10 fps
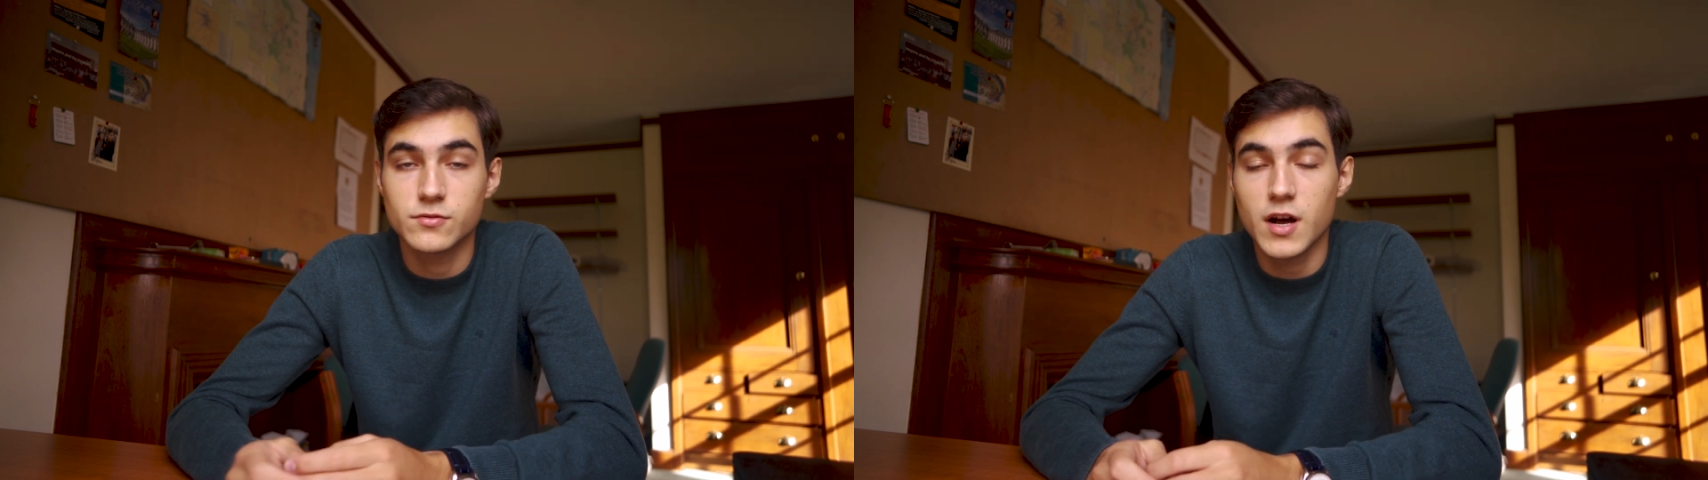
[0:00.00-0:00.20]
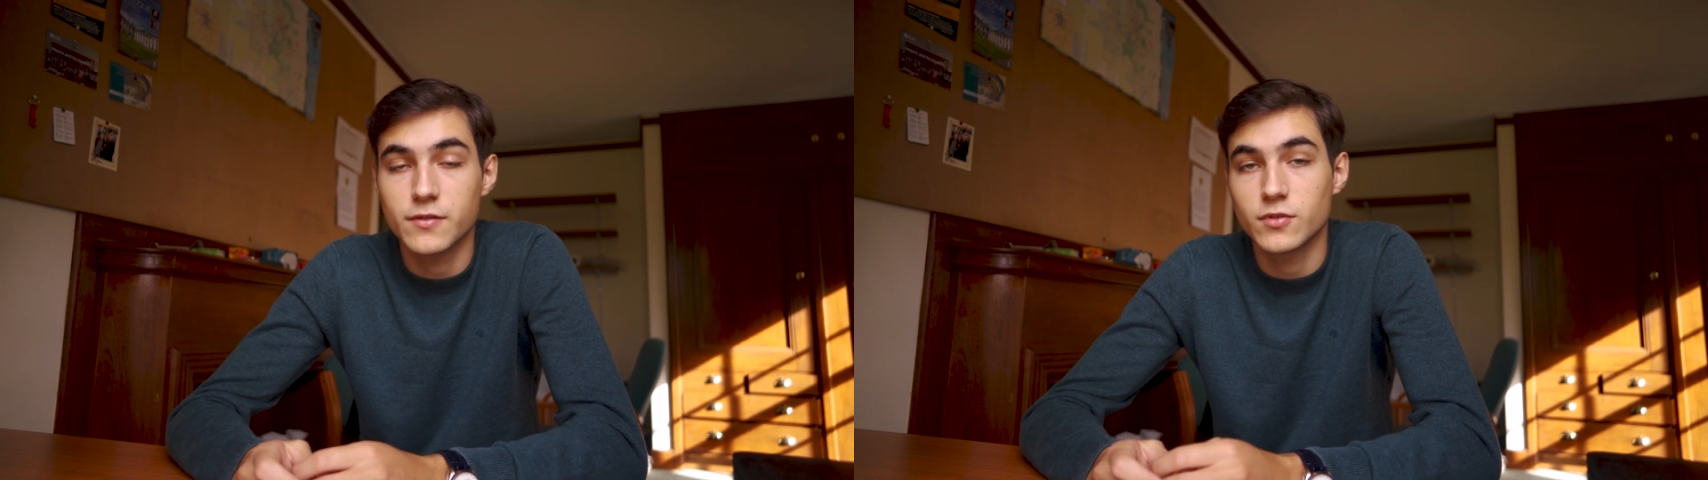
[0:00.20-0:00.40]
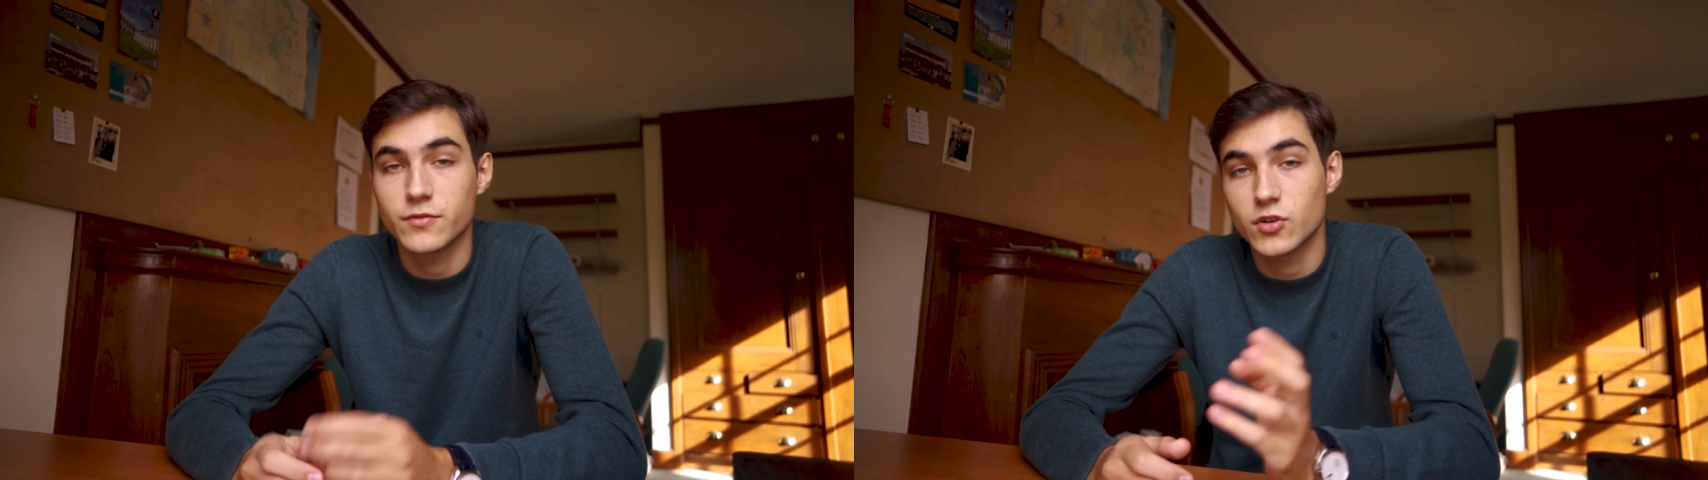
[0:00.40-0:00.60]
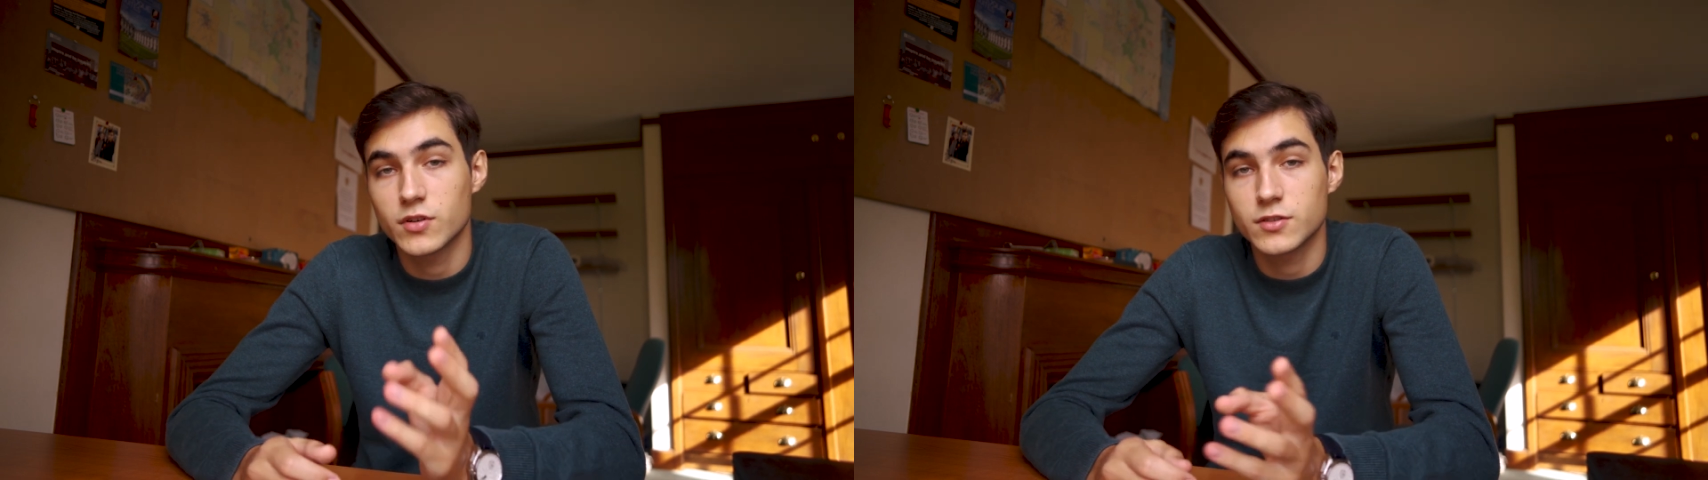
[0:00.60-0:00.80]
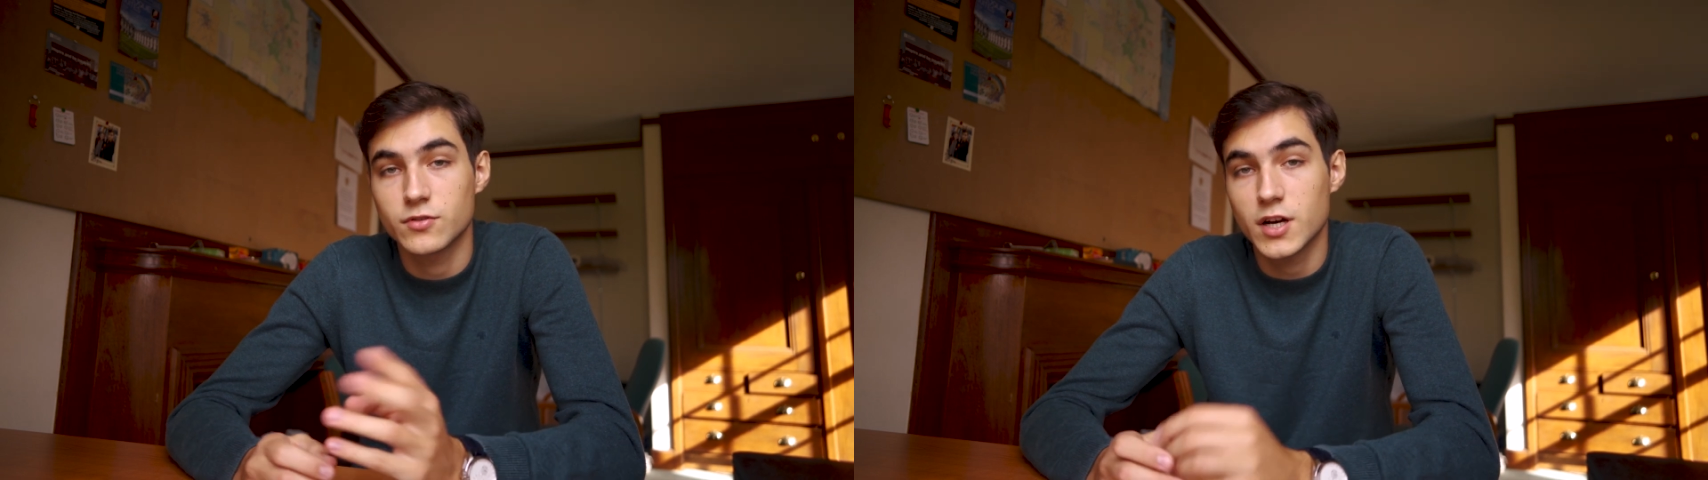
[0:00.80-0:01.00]
draft of your
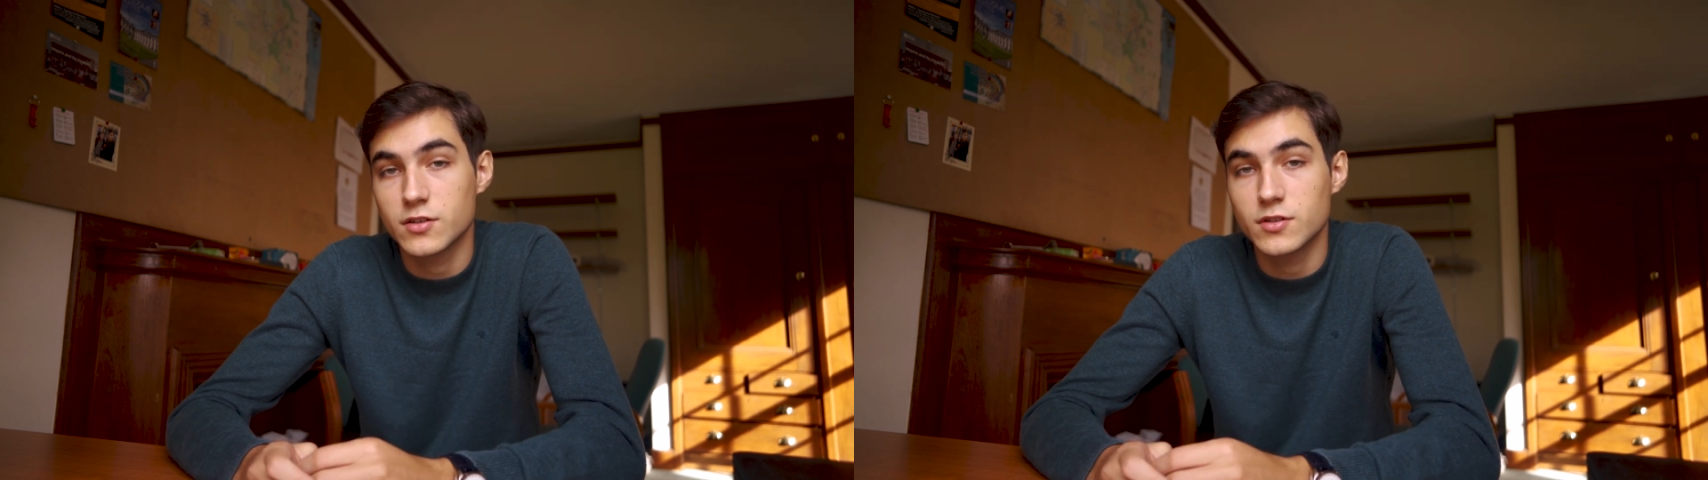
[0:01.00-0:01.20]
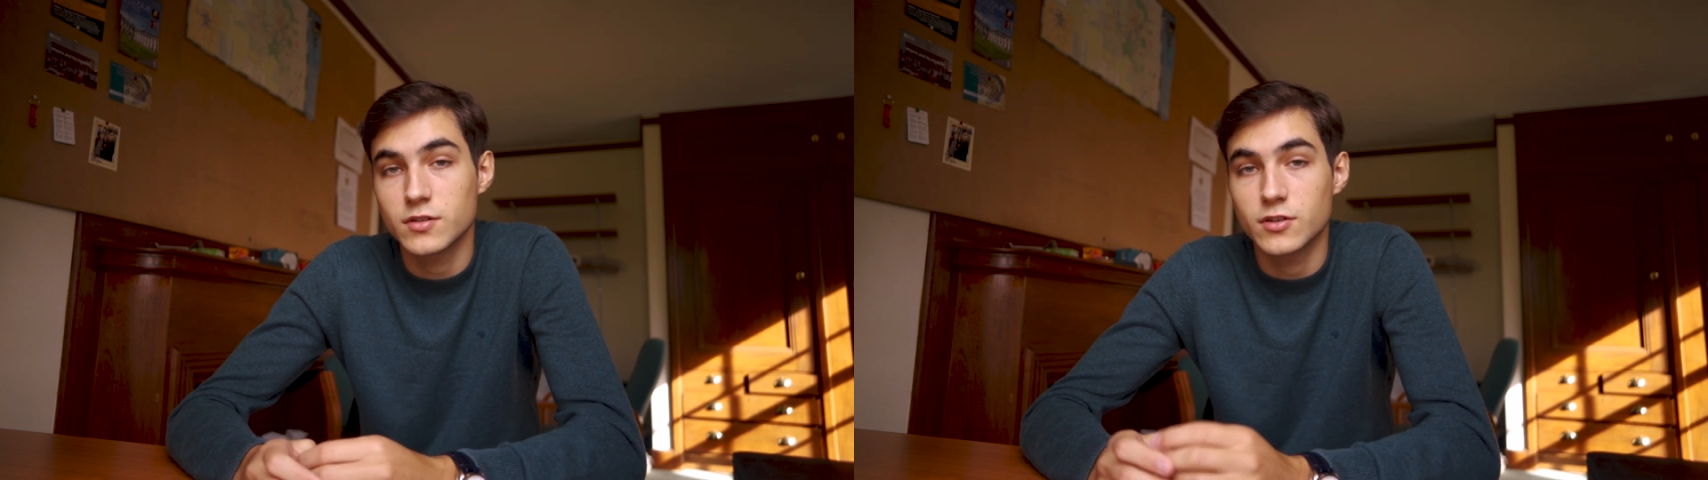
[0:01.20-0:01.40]
introduction,